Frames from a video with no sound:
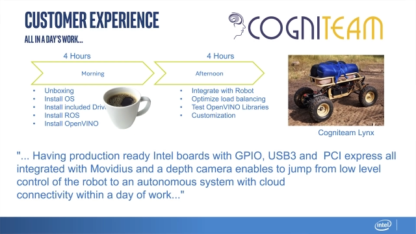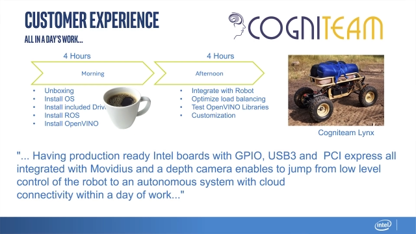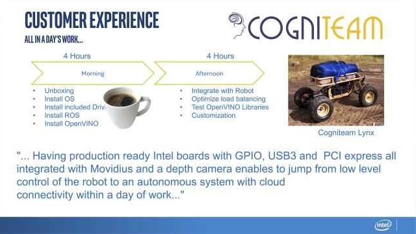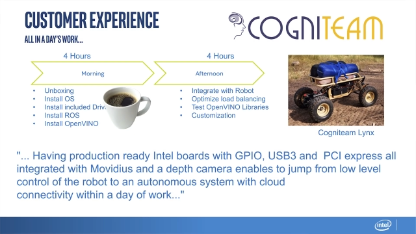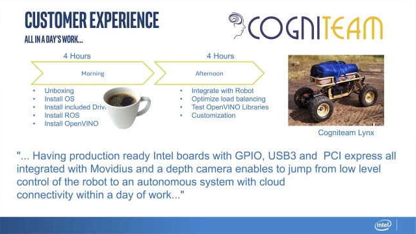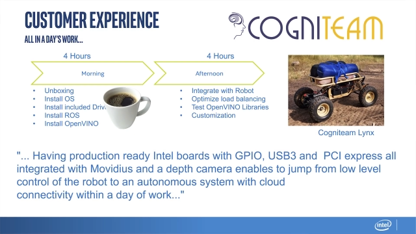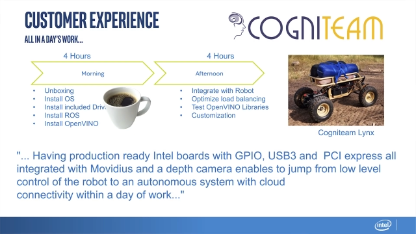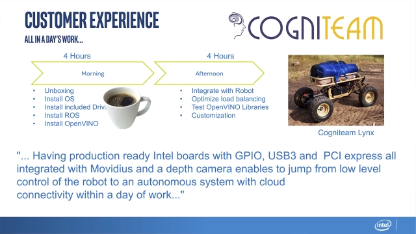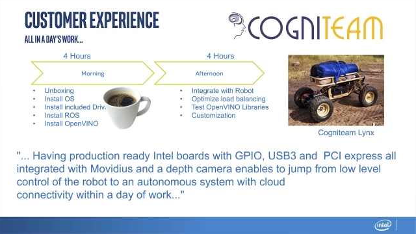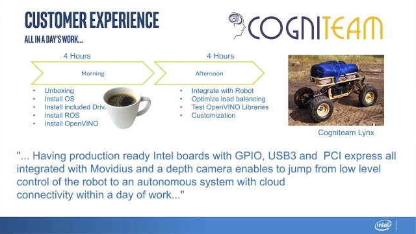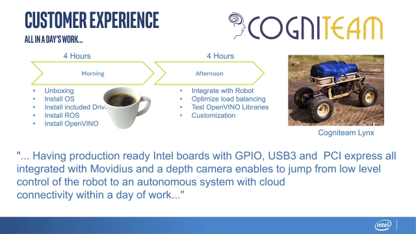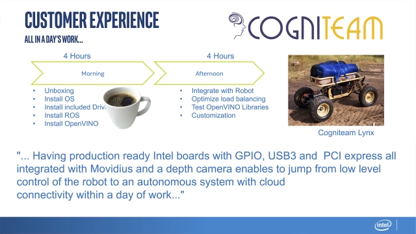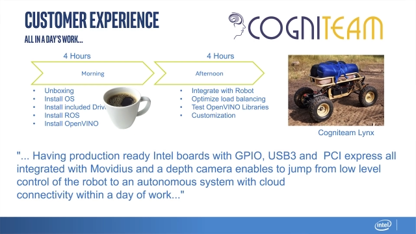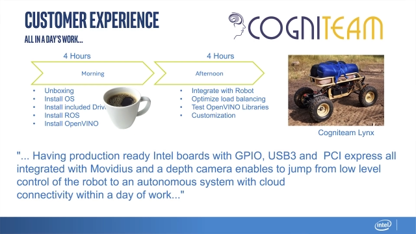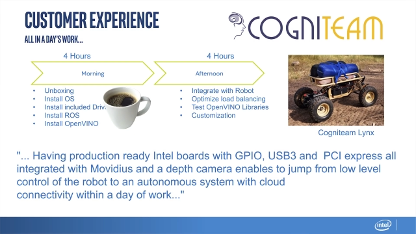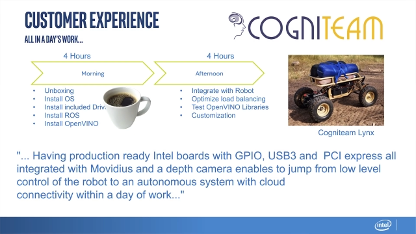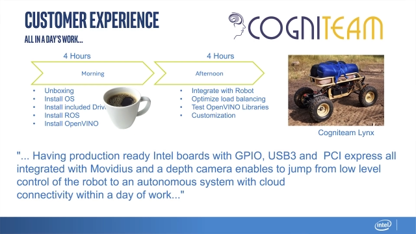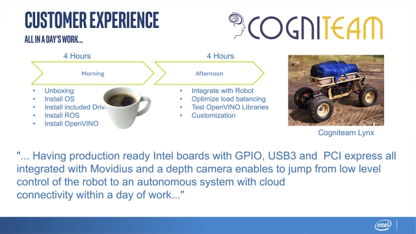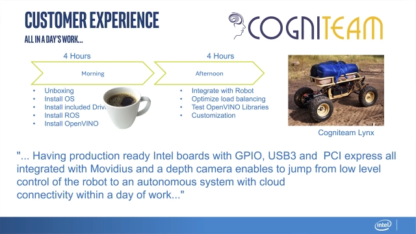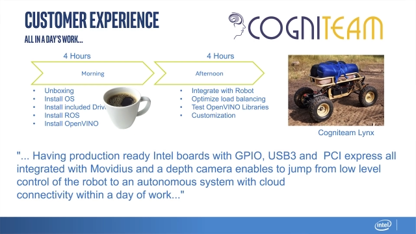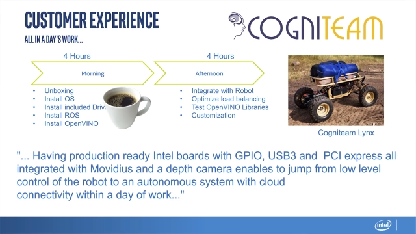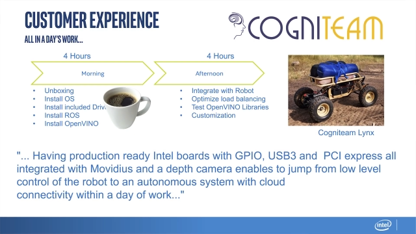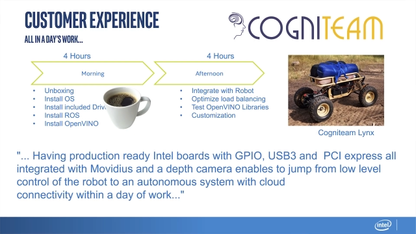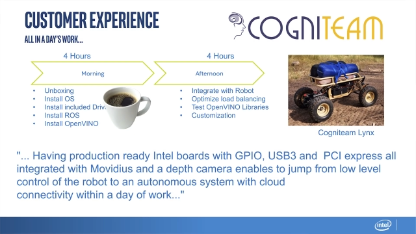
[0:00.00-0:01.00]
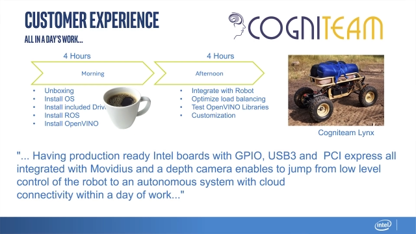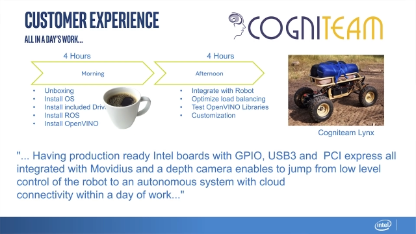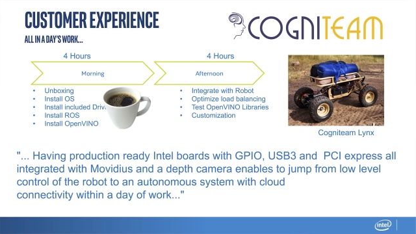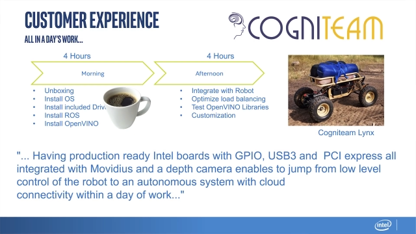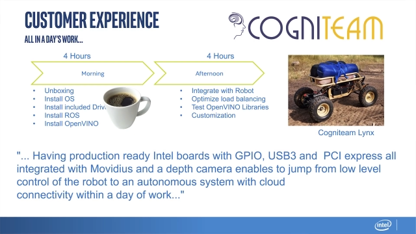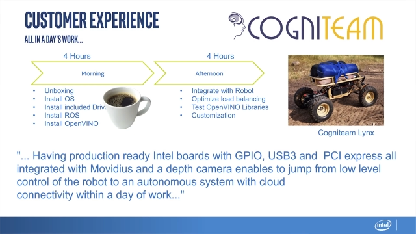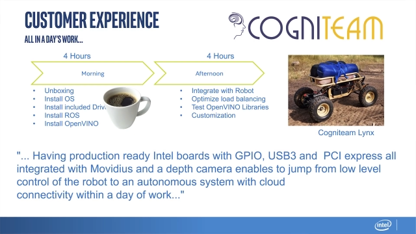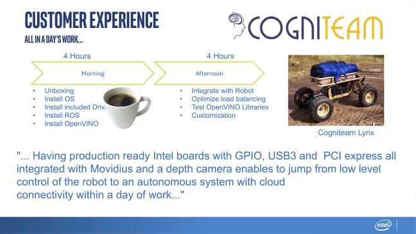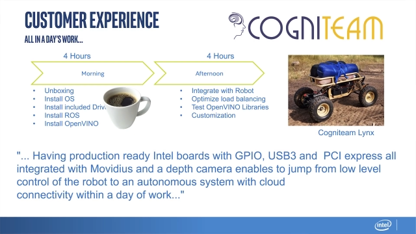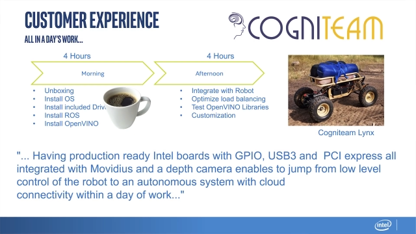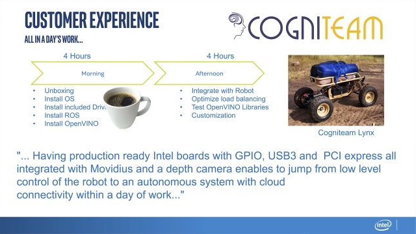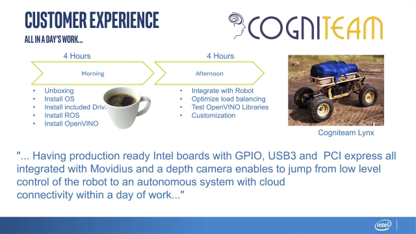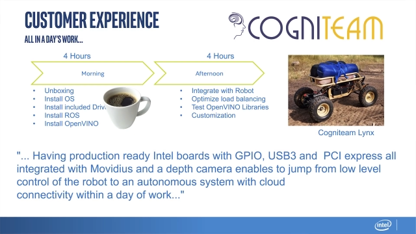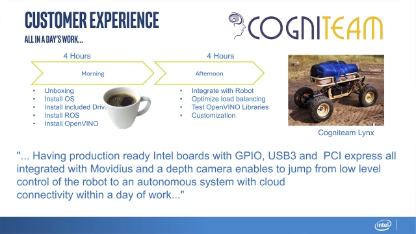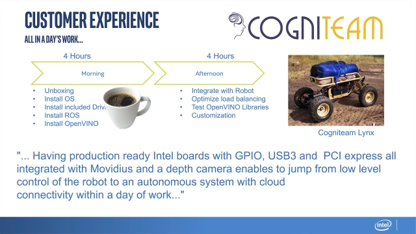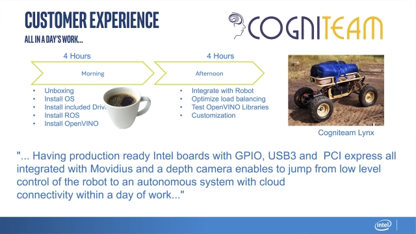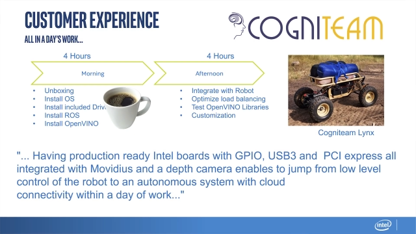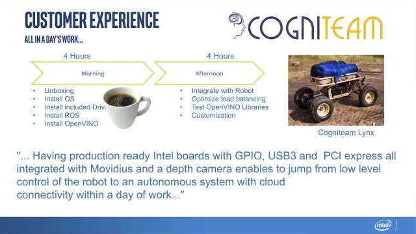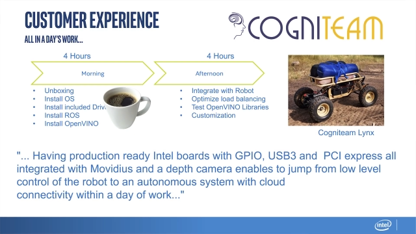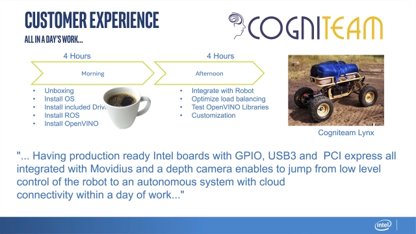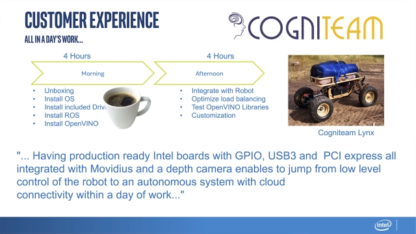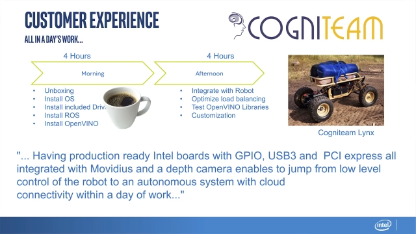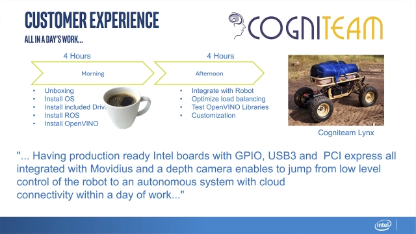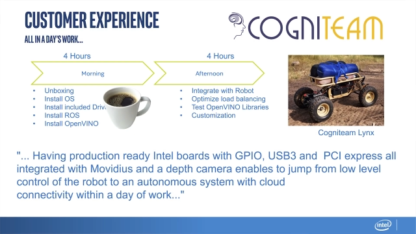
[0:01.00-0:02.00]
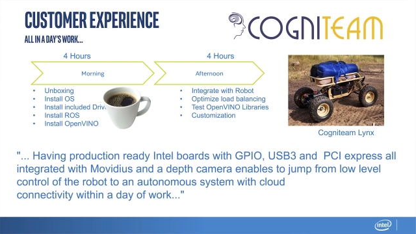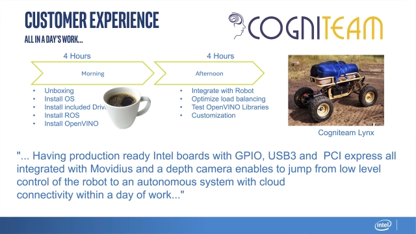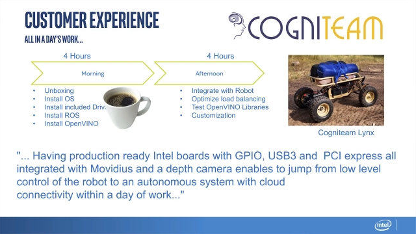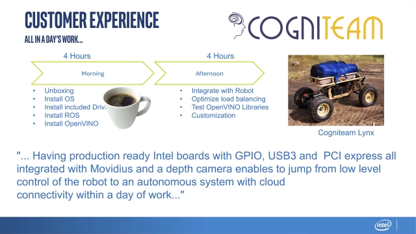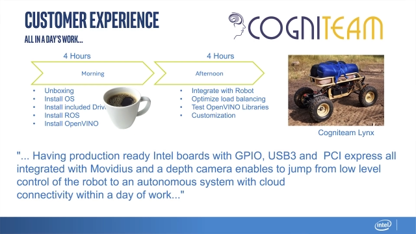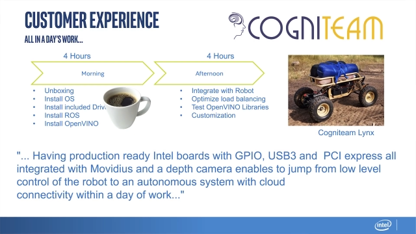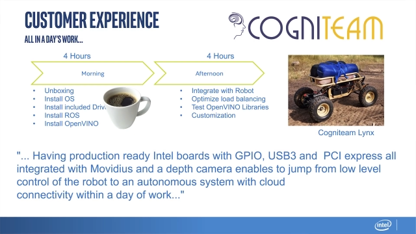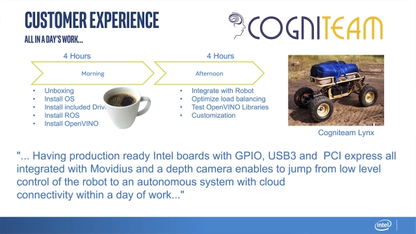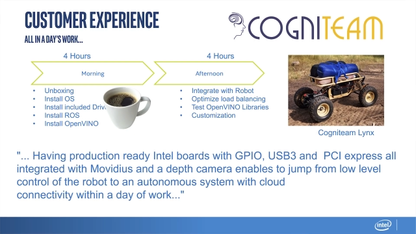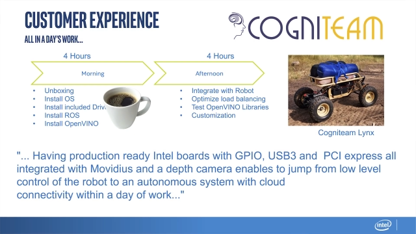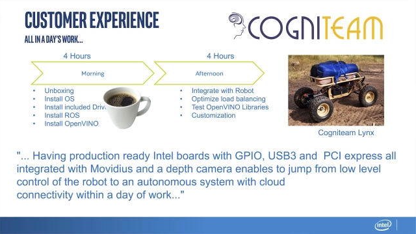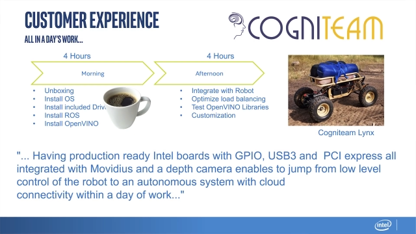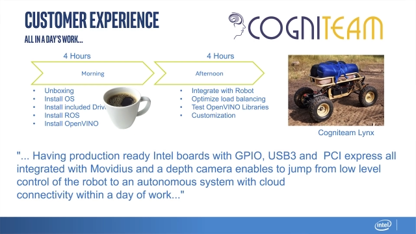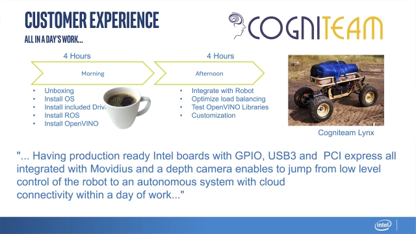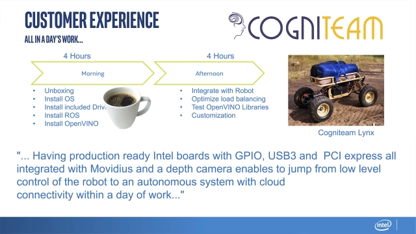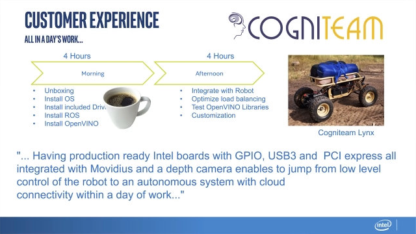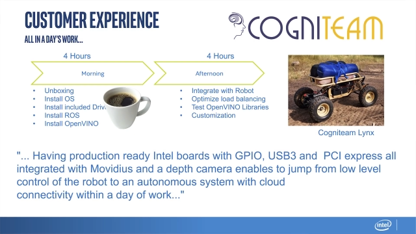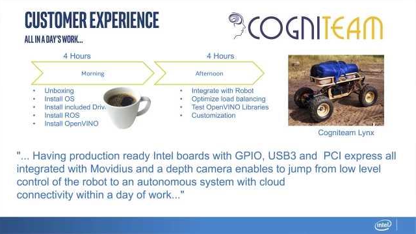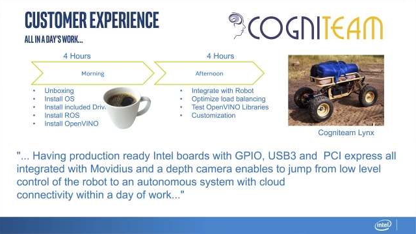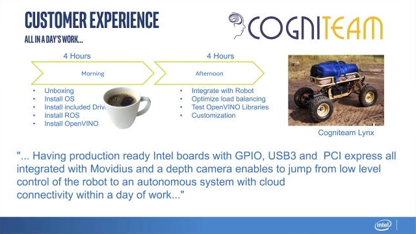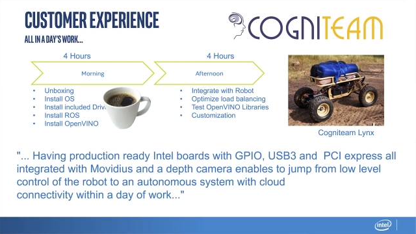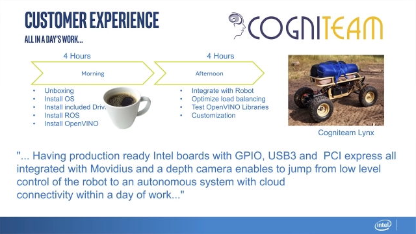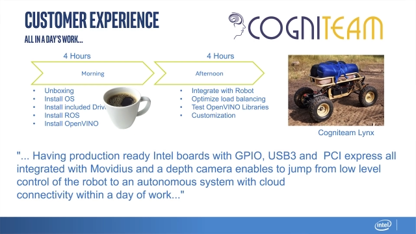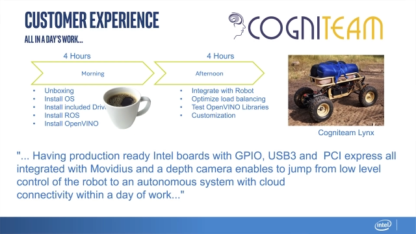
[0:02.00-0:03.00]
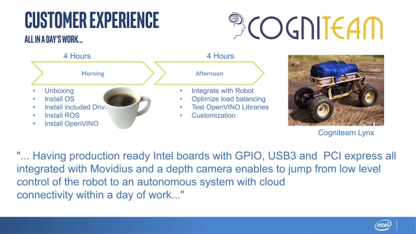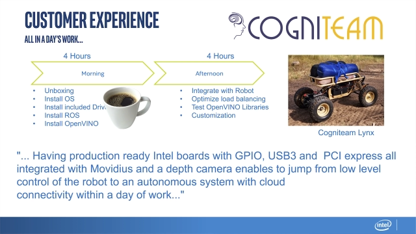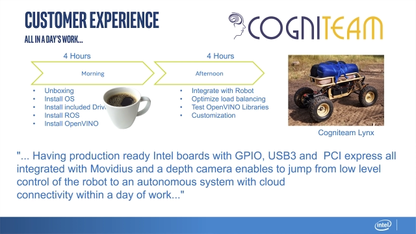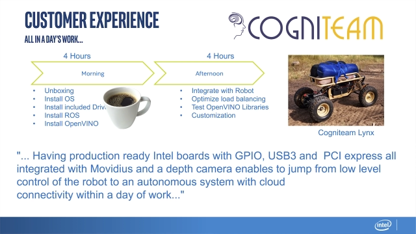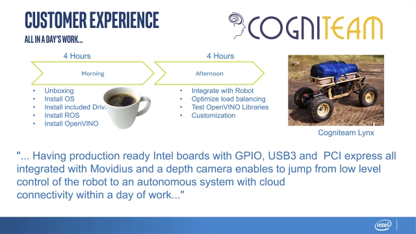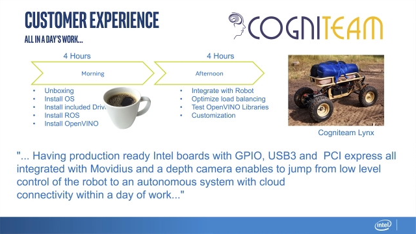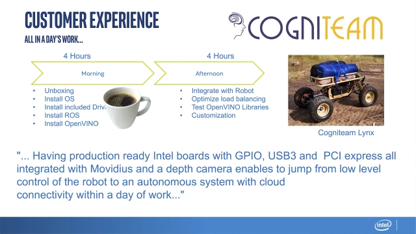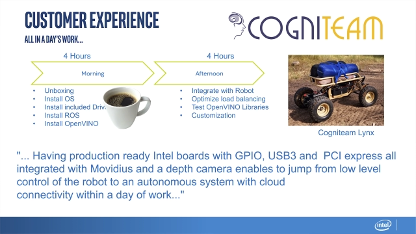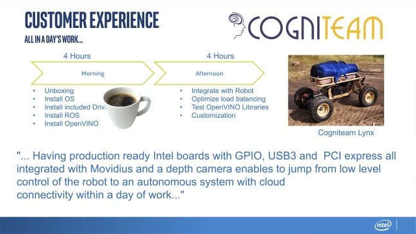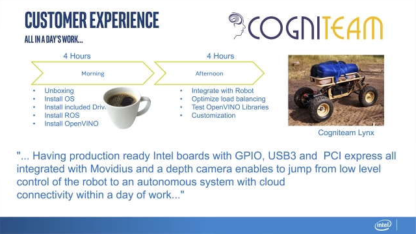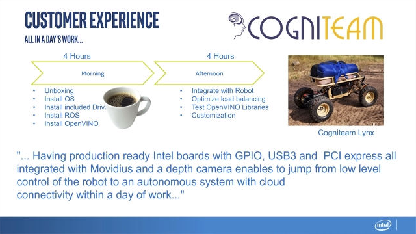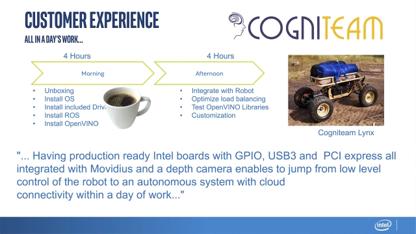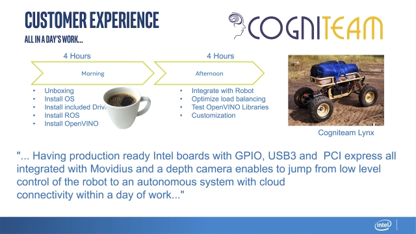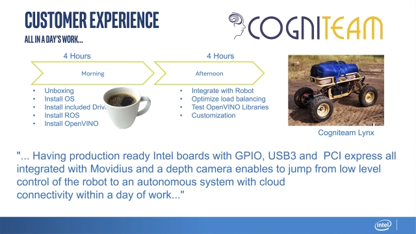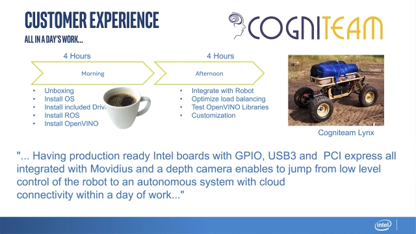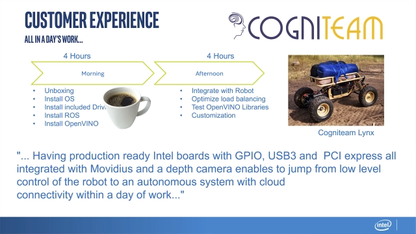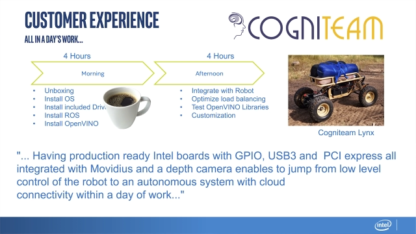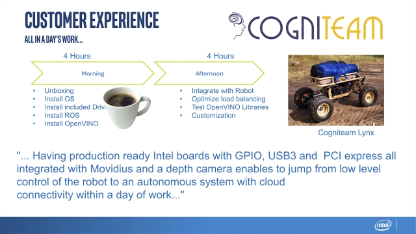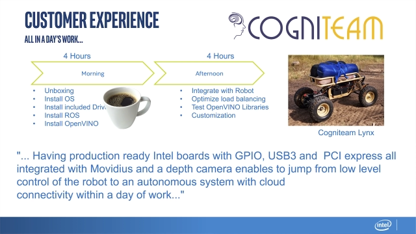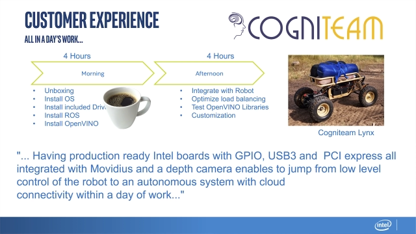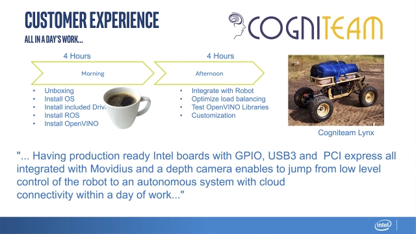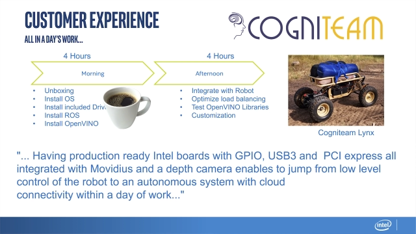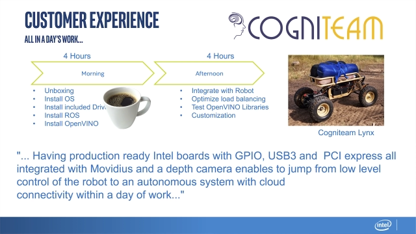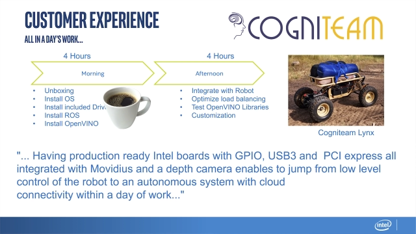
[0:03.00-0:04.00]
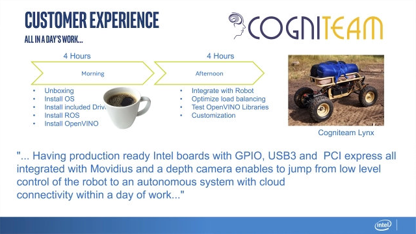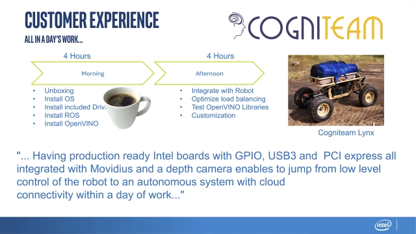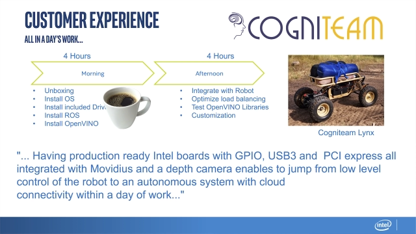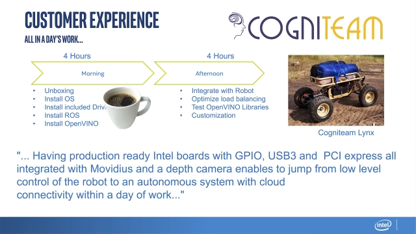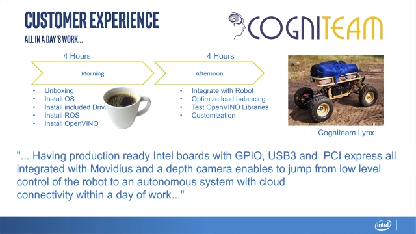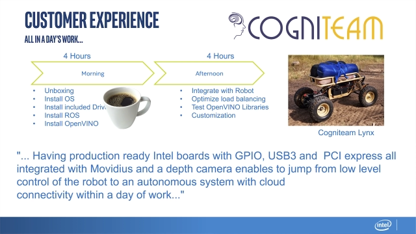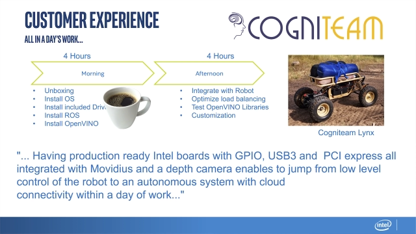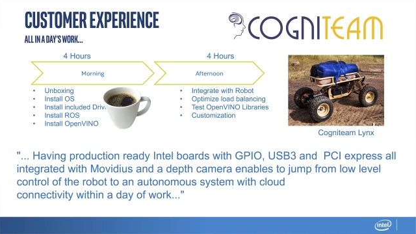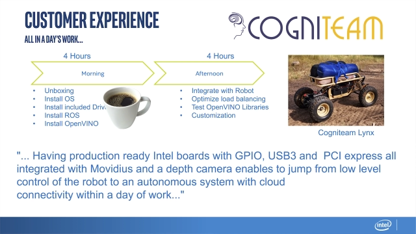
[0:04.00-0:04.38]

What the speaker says: [unreadable: no face in view]